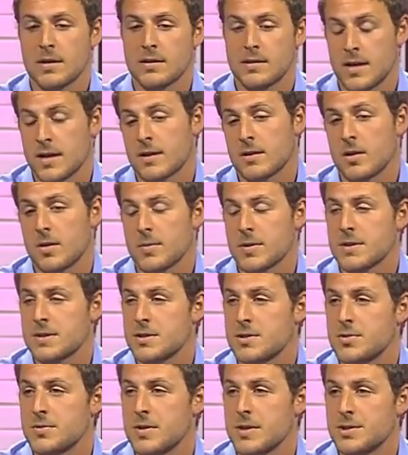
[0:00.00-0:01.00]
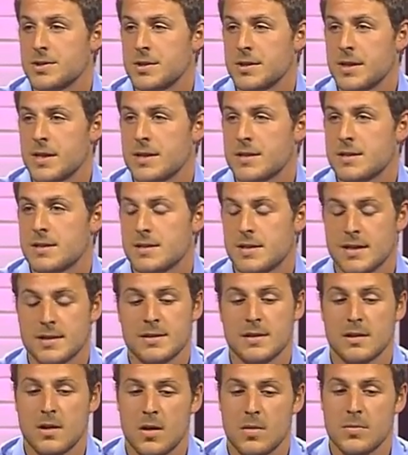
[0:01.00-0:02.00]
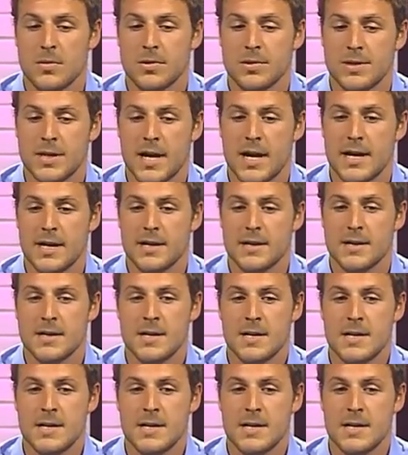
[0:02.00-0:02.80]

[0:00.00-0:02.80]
the economic situation gets a lot more dire.